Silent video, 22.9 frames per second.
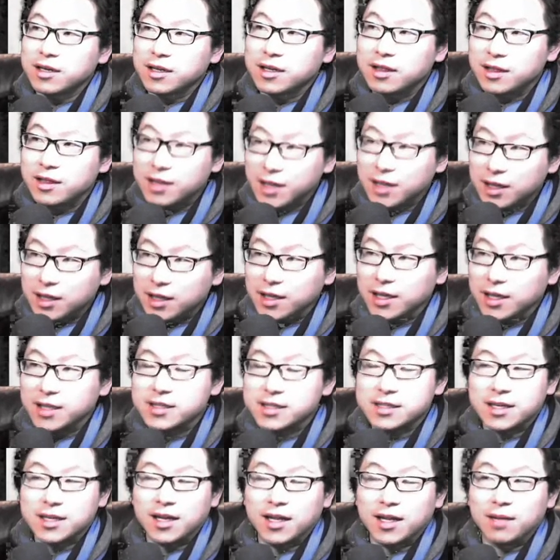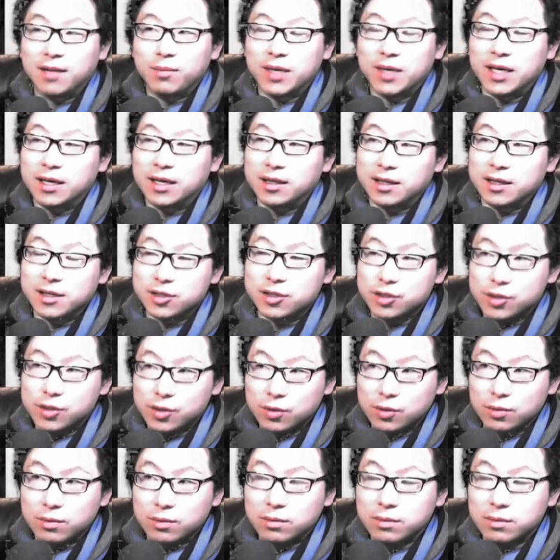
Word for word: then it's gonna be an issue.